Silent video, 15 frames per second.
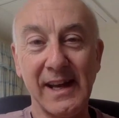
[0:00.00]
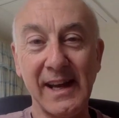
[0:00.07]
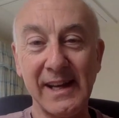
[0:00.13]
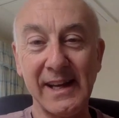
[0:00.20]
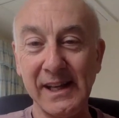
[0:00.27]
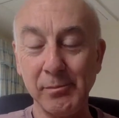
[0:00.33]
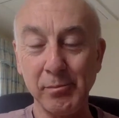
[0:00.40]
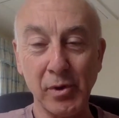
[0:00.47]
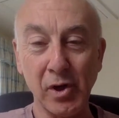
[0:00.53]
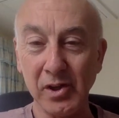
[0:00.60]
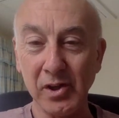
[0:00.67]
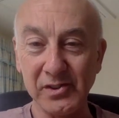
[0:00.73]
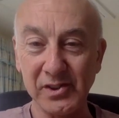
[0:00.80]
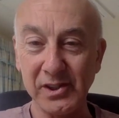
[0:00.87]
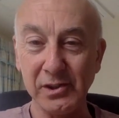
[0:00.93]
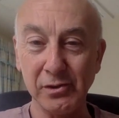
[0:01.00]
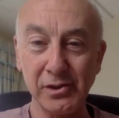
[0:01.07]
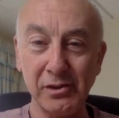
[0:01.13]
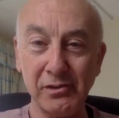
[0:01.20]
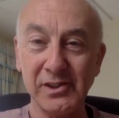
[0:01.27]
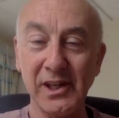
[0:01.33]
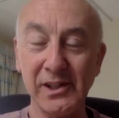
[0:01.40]
any policy or
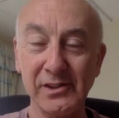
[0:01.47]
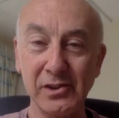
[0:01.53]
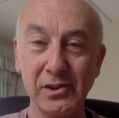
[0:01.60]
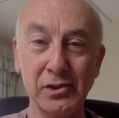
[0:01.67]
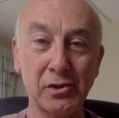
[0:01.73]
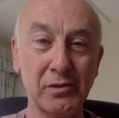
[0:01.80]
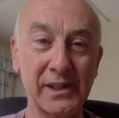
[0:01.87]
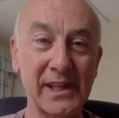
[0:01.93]
news article,